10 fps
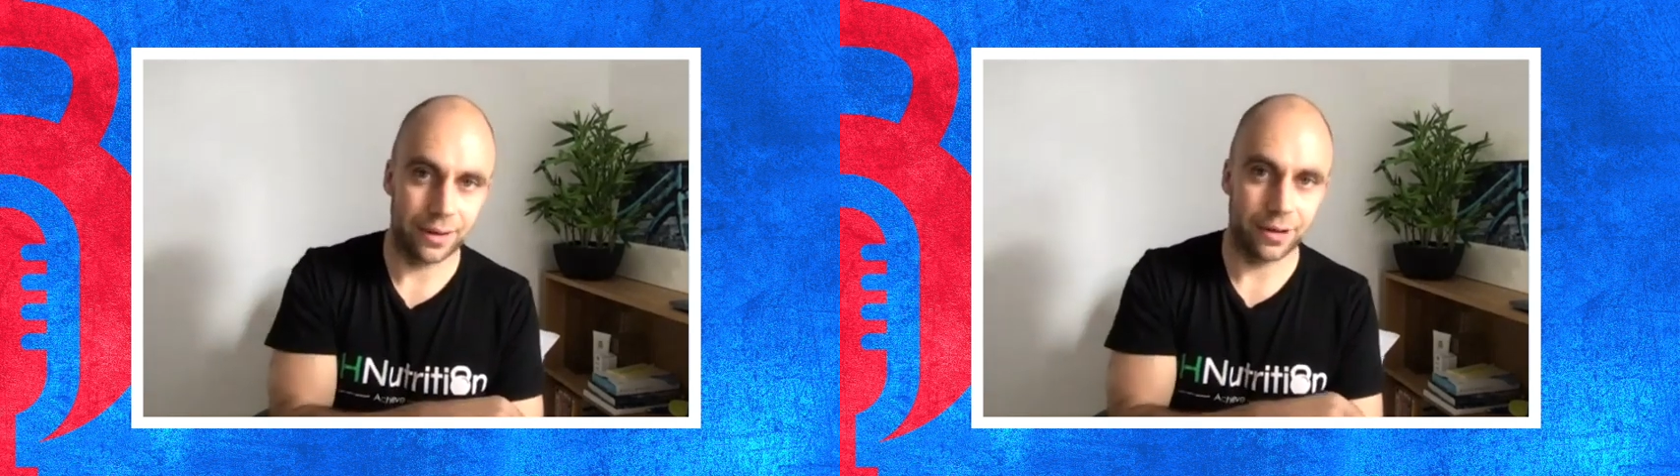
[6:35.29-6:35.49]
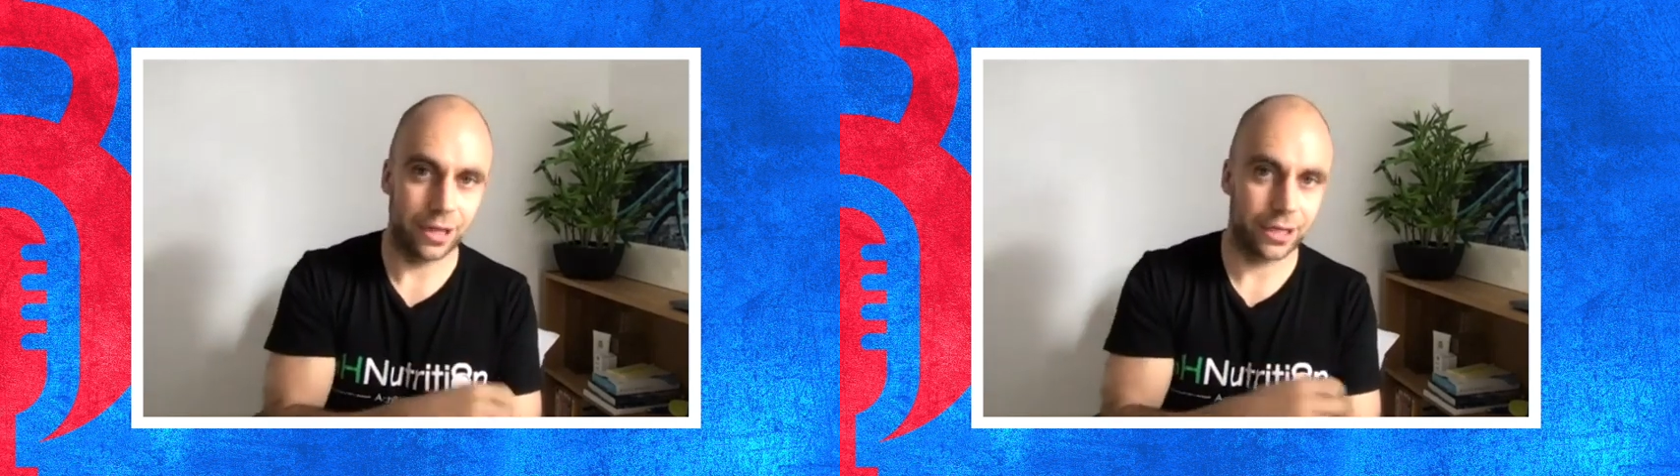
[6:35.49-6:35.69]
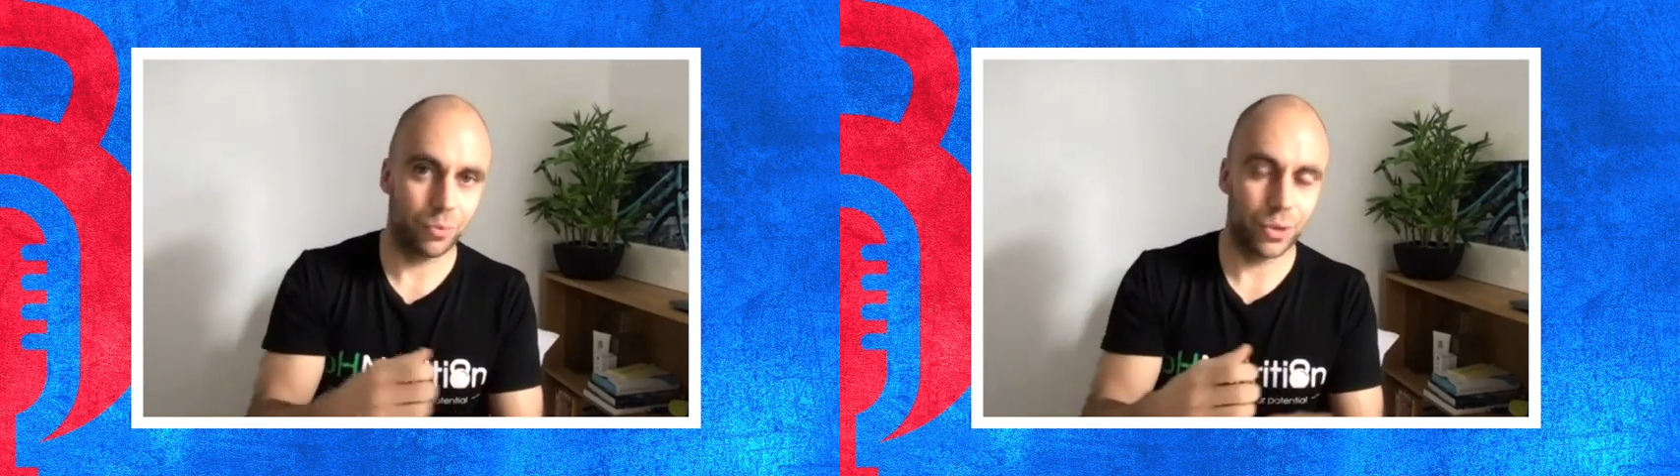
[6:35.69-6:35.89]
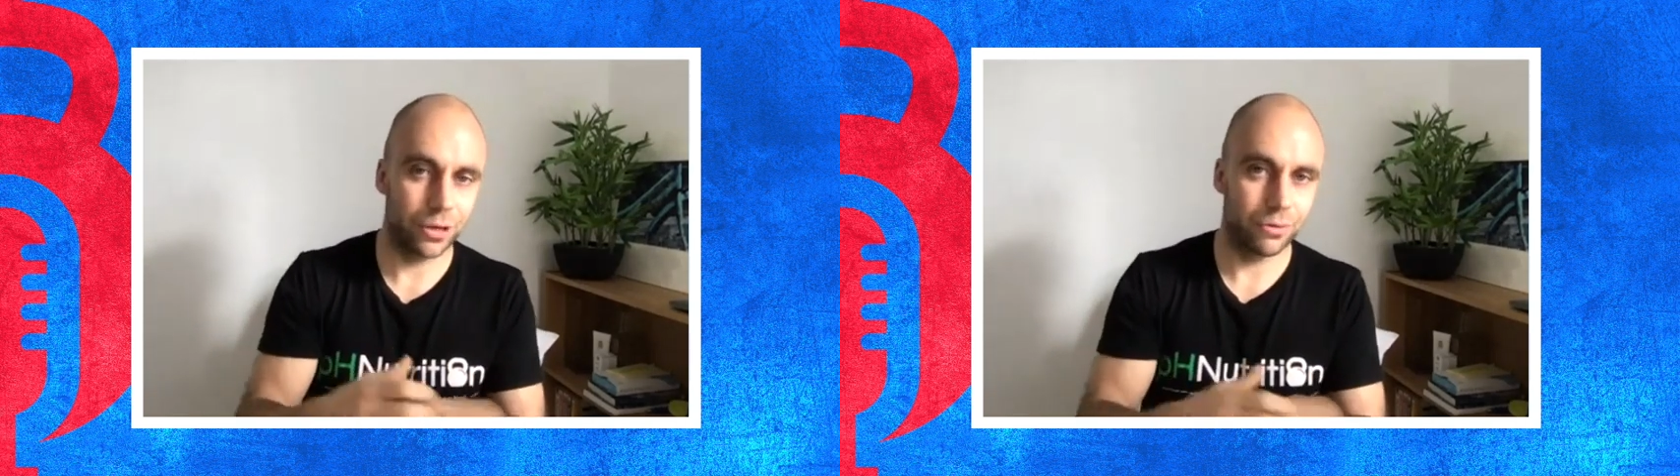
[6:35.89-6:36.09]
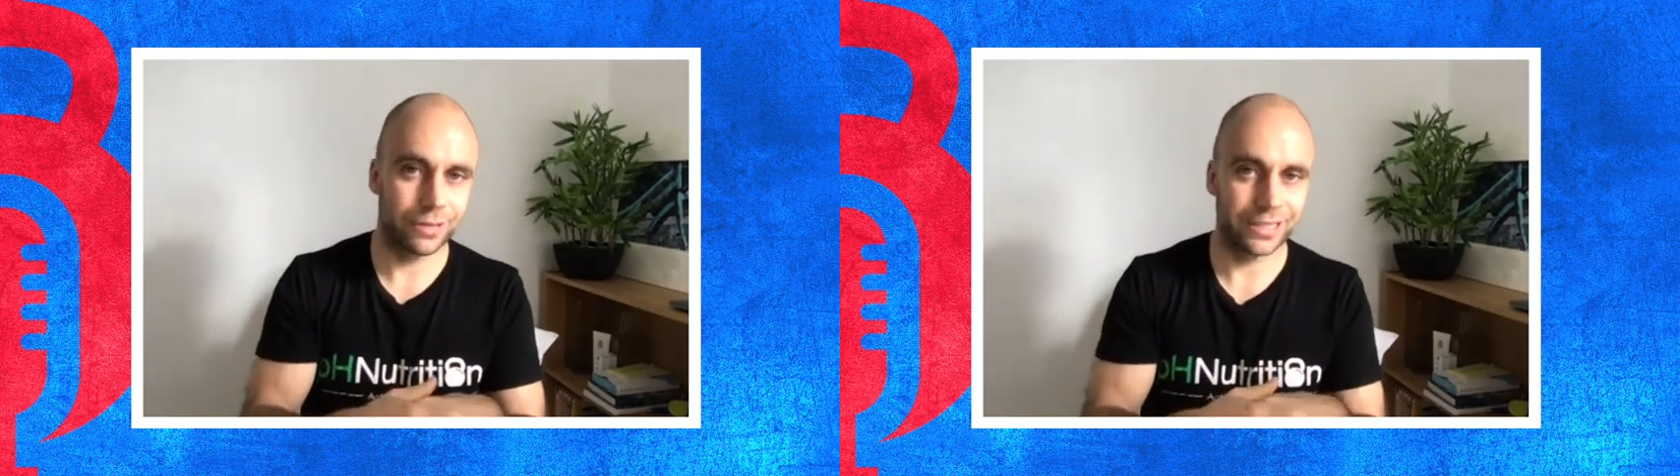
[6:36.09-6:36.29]
Like we
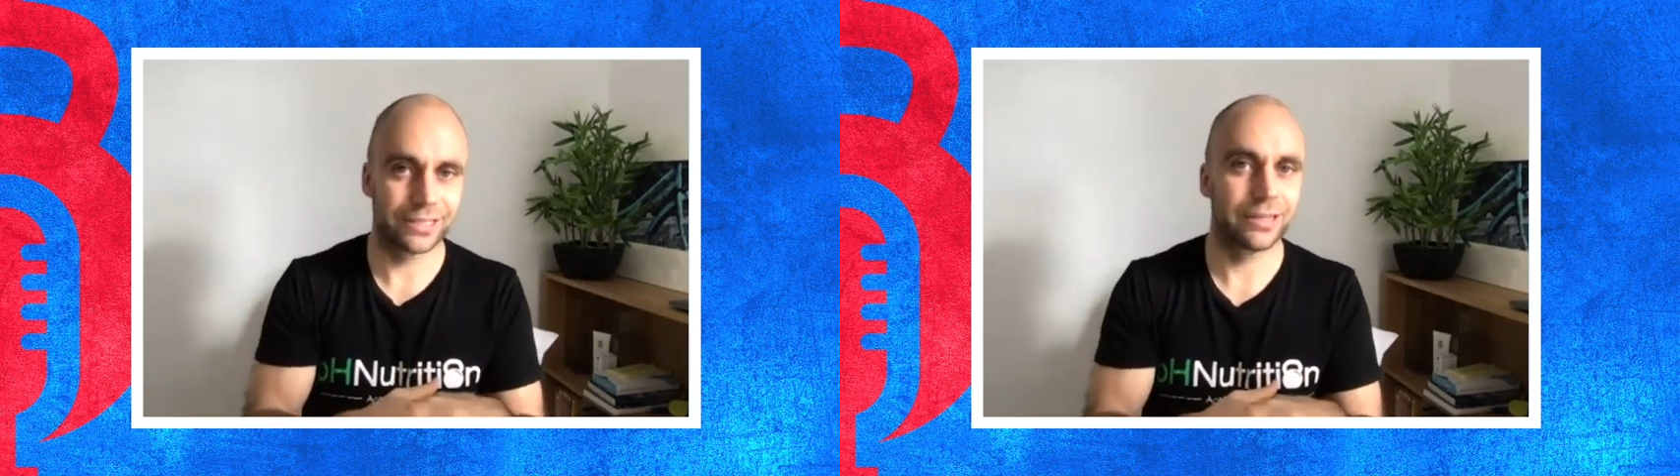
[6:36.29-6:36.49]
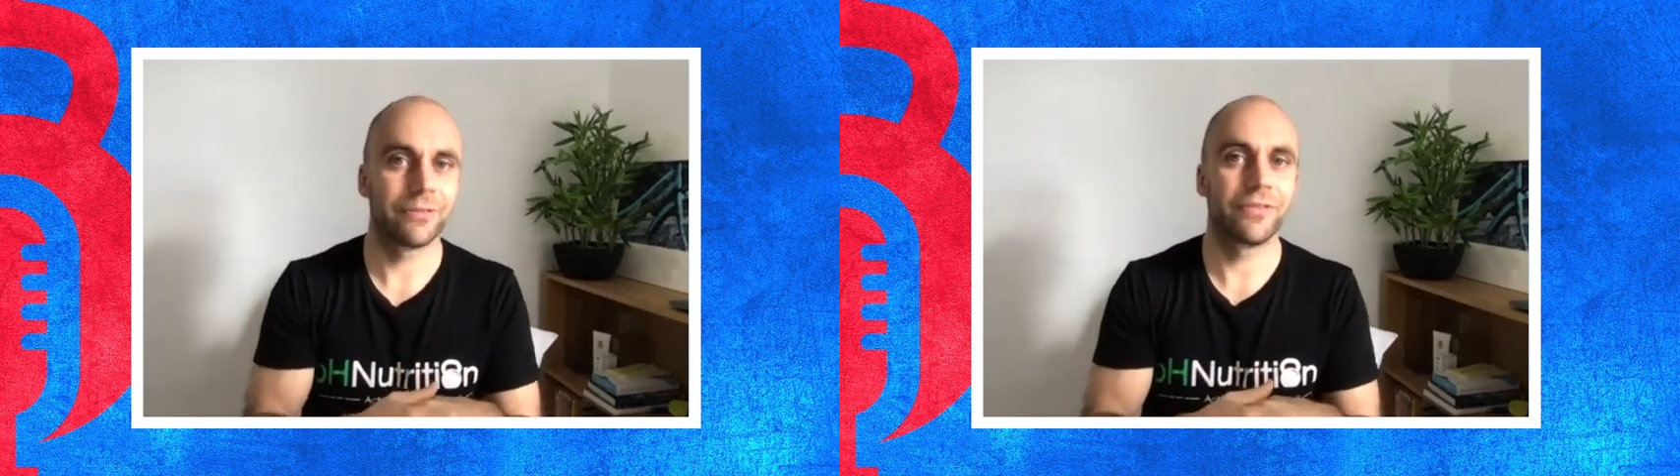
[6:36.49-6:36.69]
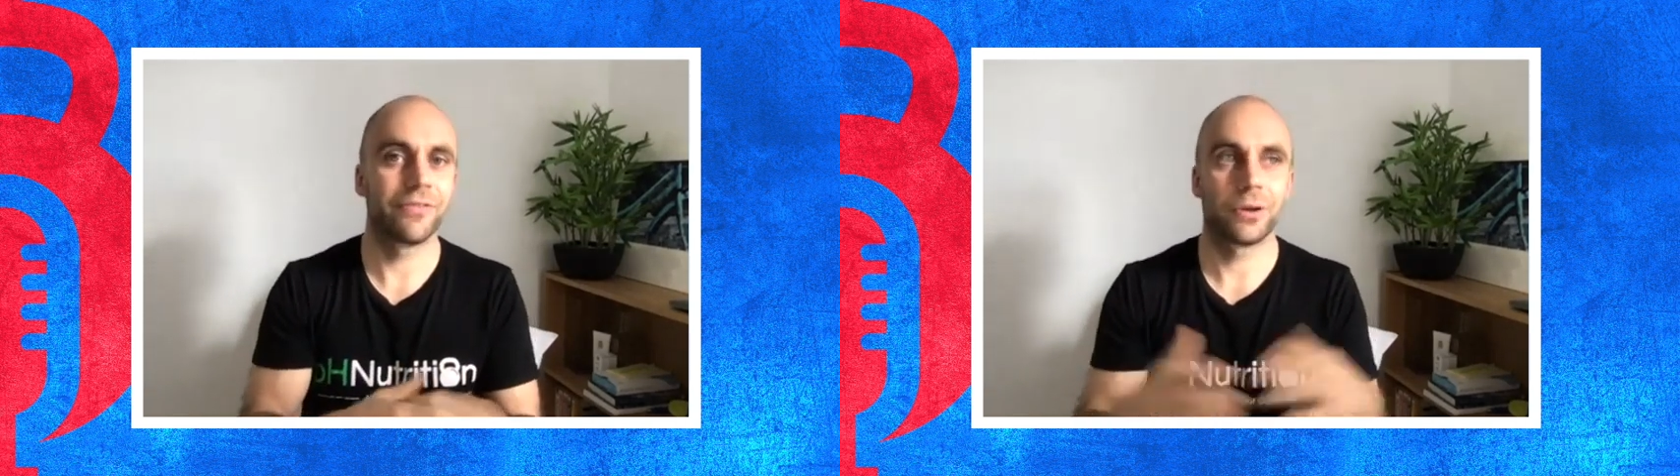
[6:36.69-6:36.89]
don't necessarily follow